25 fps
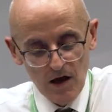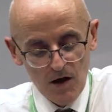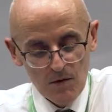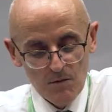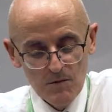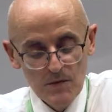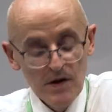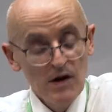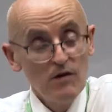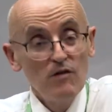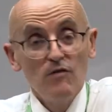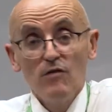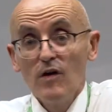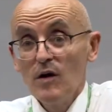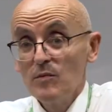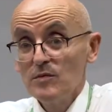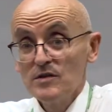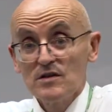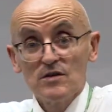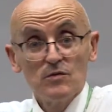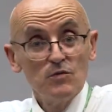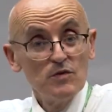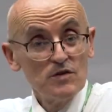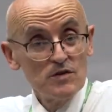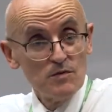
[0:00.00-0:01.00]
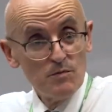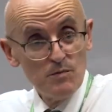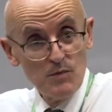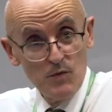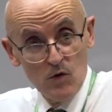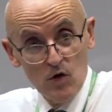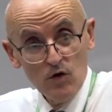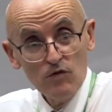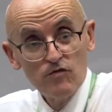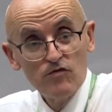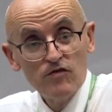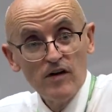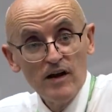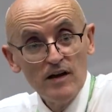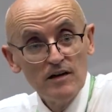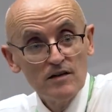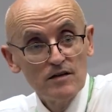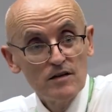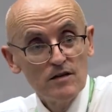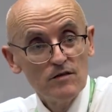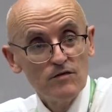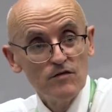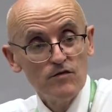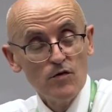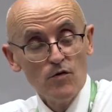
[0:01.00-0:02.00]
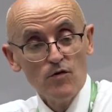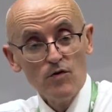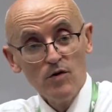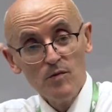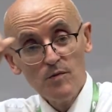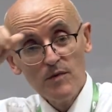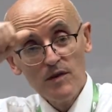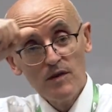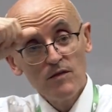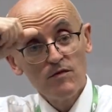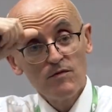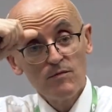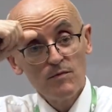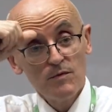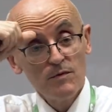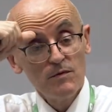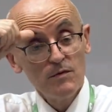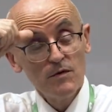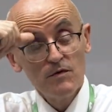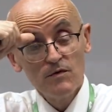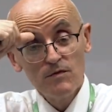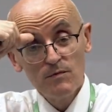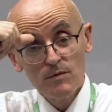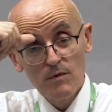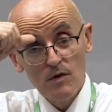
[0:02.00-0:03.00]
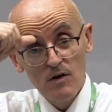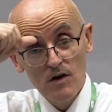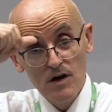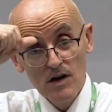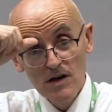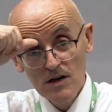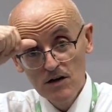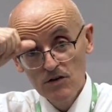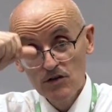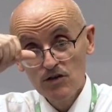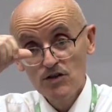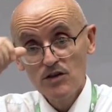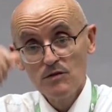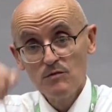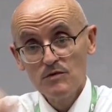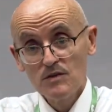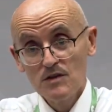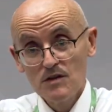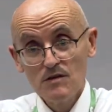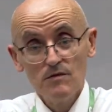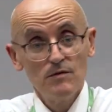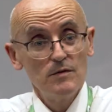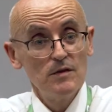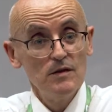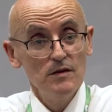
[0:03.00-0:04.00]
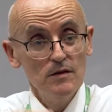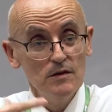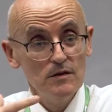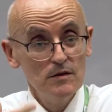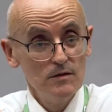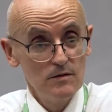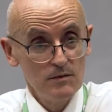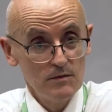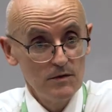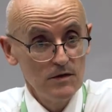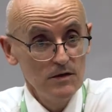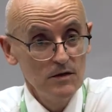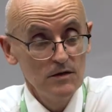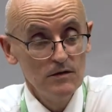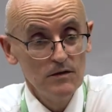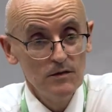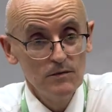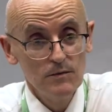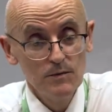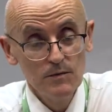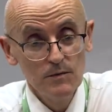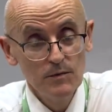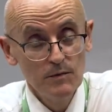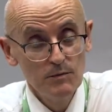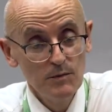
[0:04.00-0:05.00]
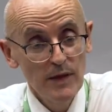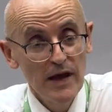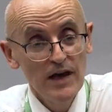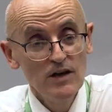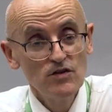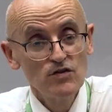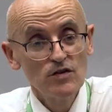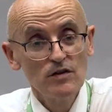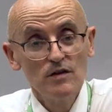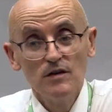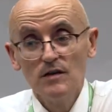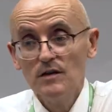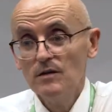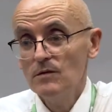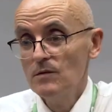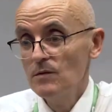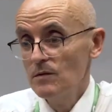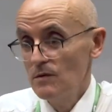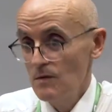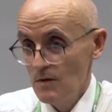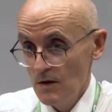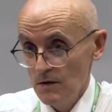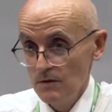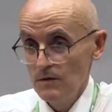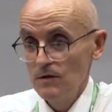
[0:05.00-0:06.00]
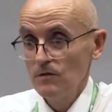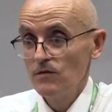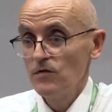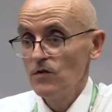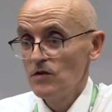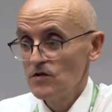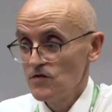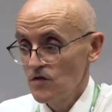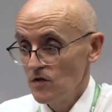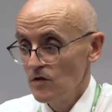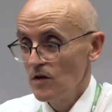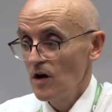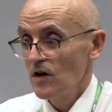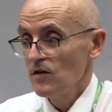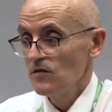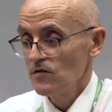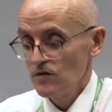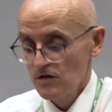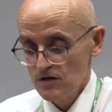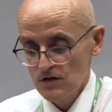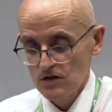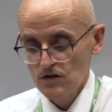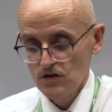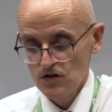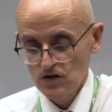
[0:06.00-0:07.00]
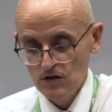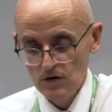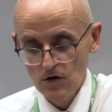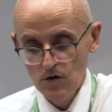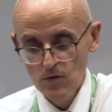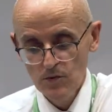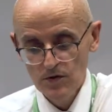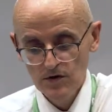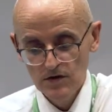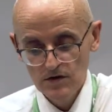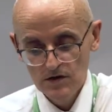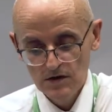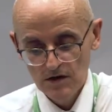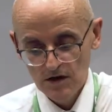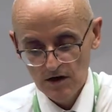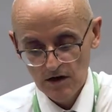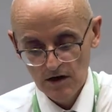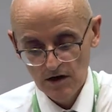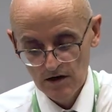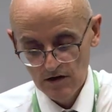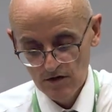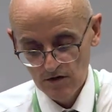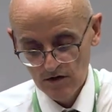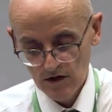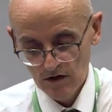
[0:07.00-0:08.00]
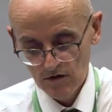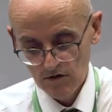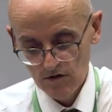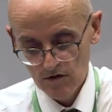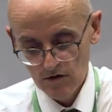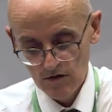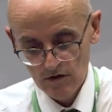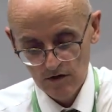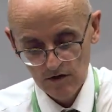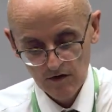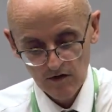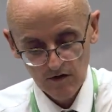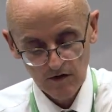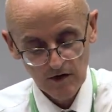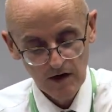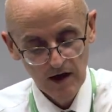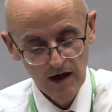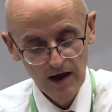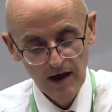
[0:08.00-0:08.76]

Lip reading: Mary Robinson was a good friend to the forum in the early years. She was the patron, and the first few conferences she opened and that kind of thing for us.